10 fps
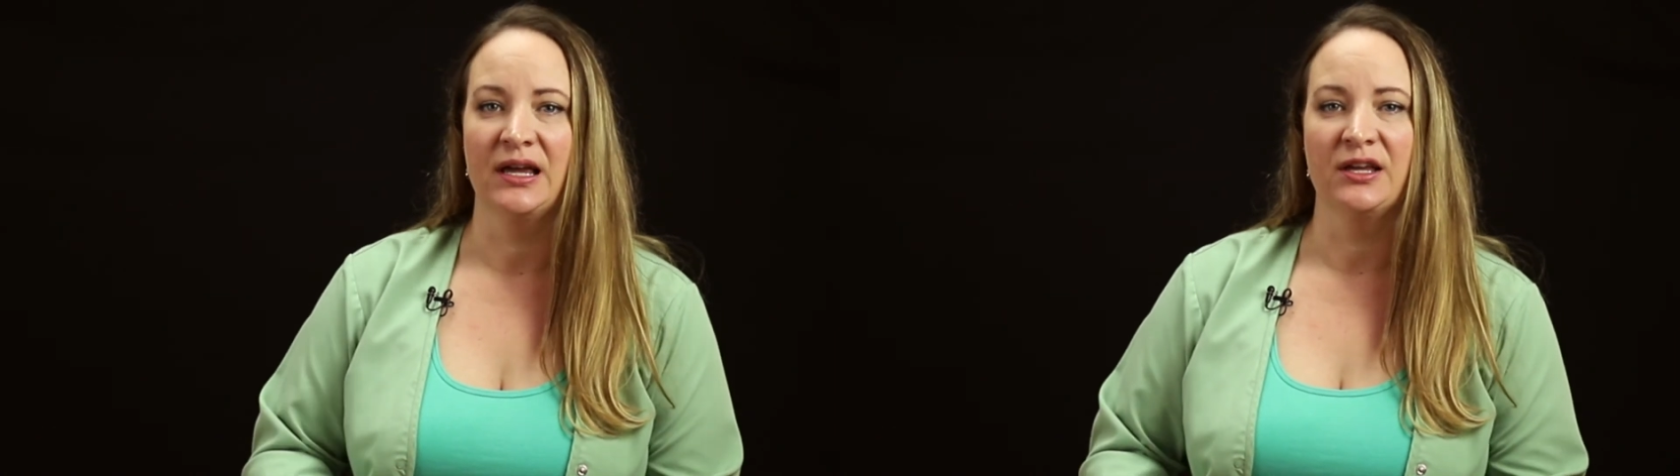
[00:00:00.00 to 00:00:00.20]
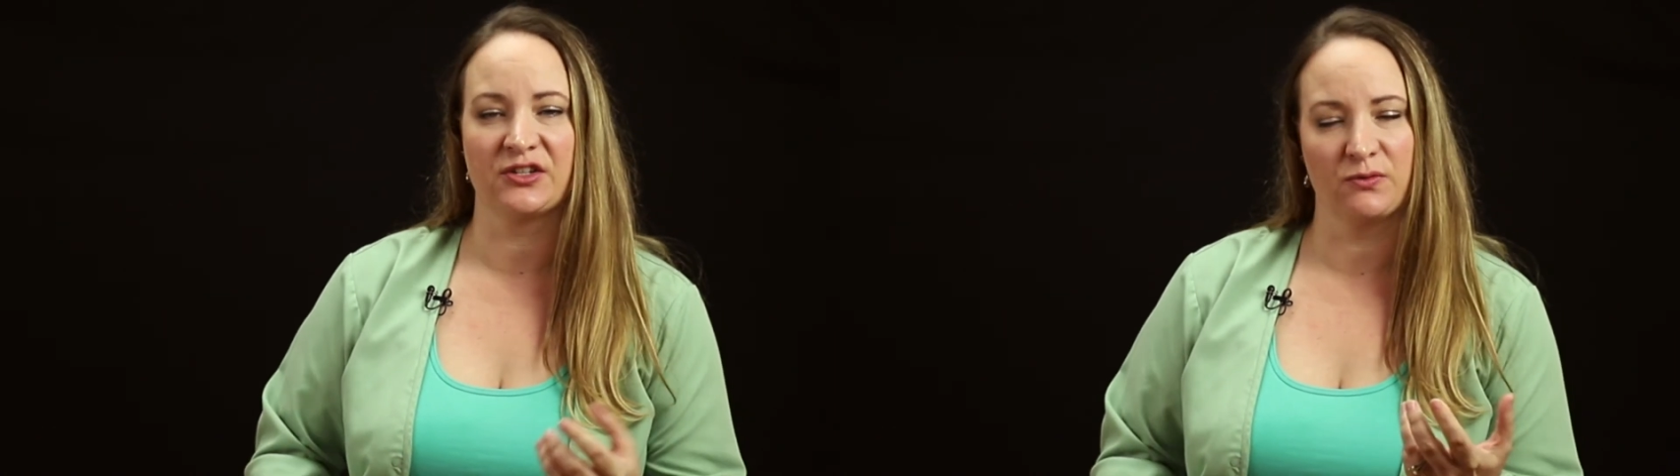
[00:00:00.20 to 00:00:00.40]

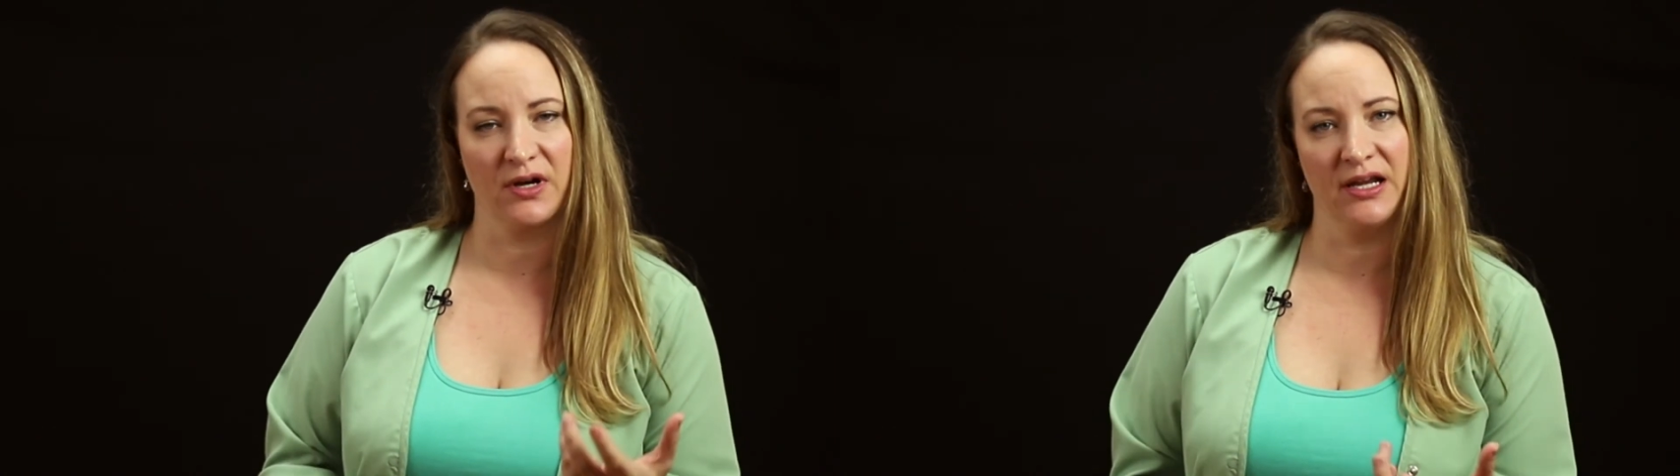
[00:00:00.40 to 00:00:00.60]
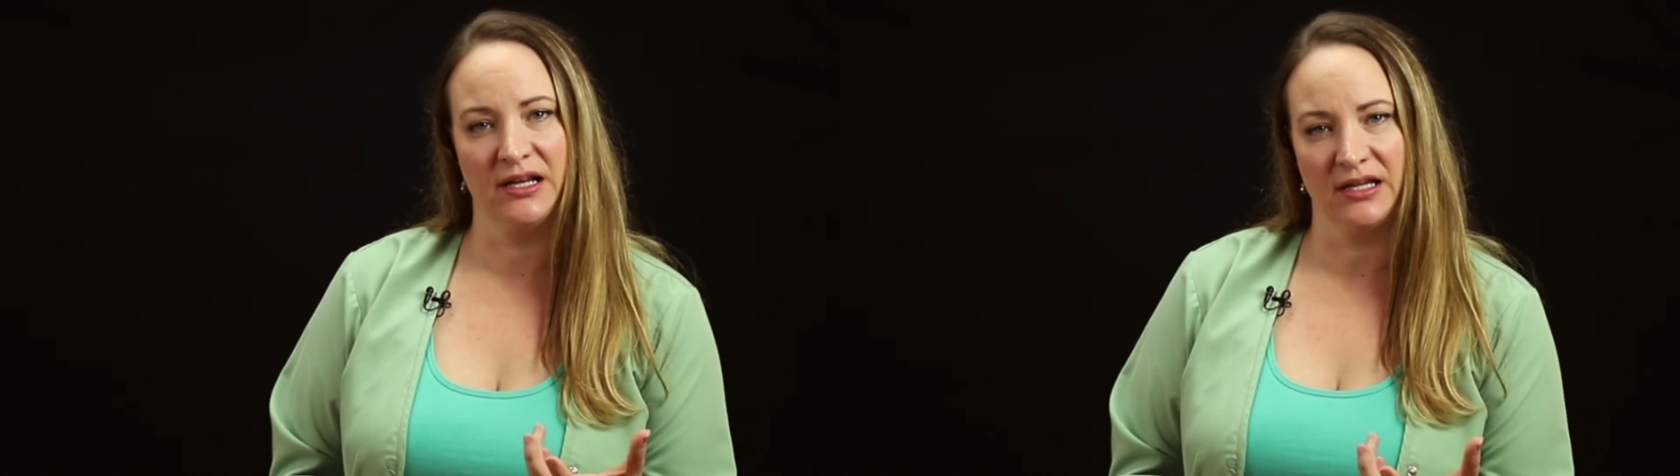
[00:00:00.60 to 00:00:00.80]
So, we're
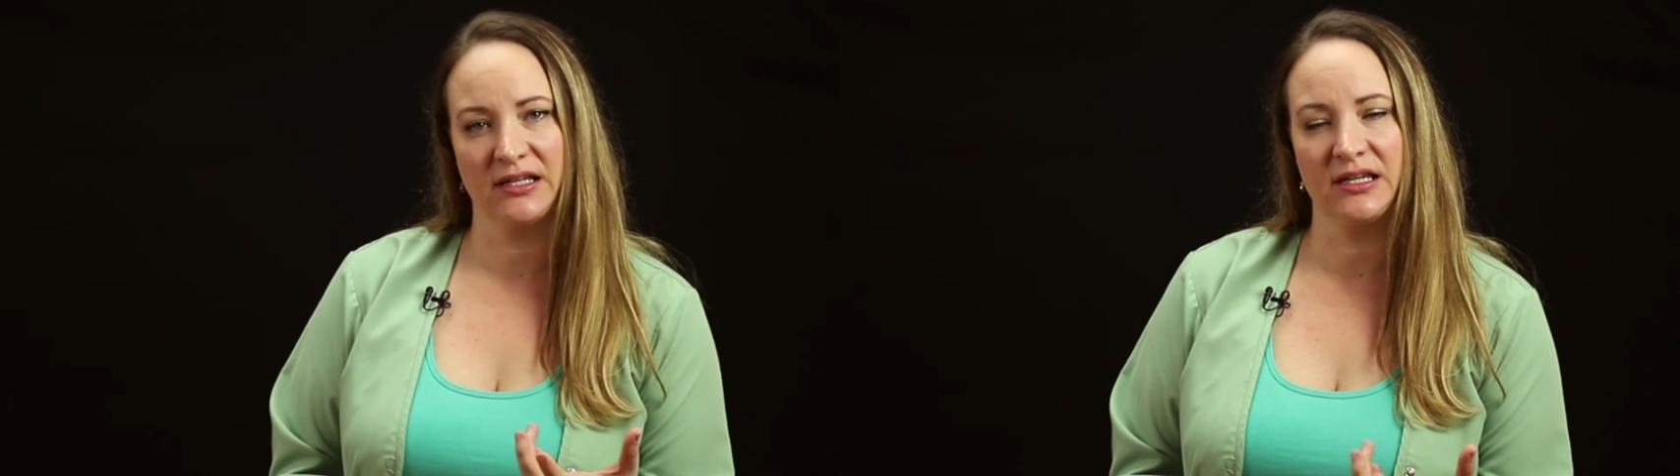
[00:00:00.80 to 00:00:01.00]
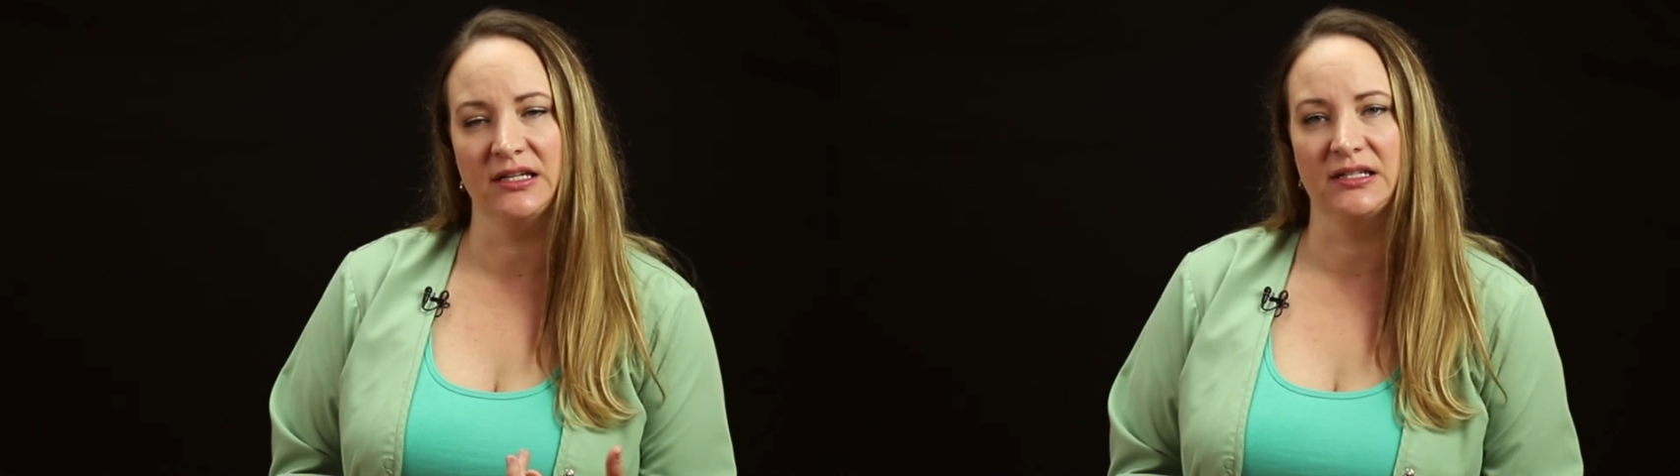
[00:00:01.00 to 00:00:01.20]
hitting a key